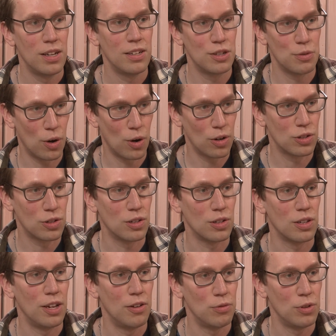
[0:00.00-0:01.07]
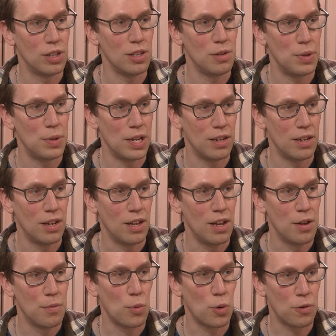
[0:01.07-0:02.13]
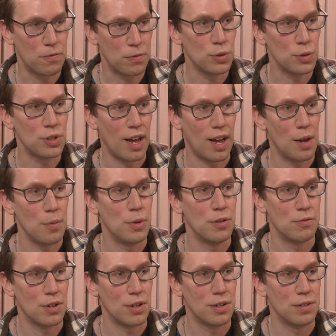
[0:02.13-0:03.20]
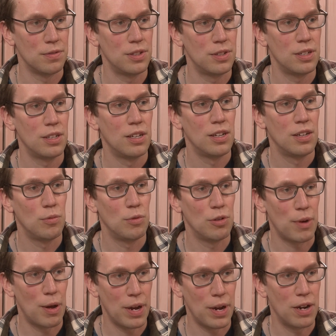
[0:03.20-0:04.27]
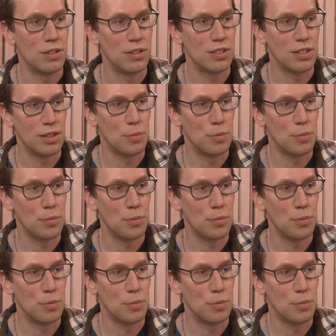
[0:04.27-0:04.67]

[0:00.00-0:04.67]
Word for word: to Marshall and really be more full time involved with my parents in the